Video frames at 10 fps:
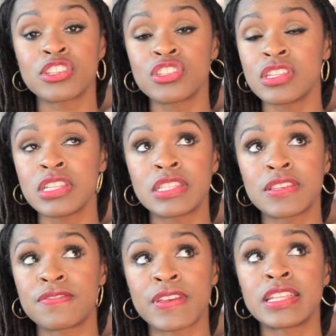and she
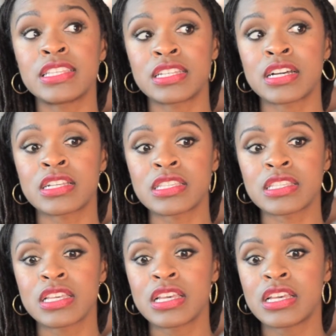defended
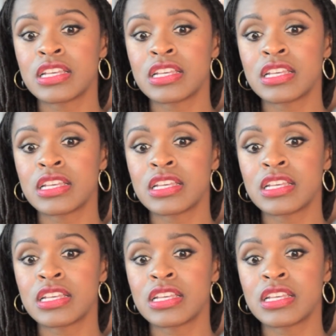us,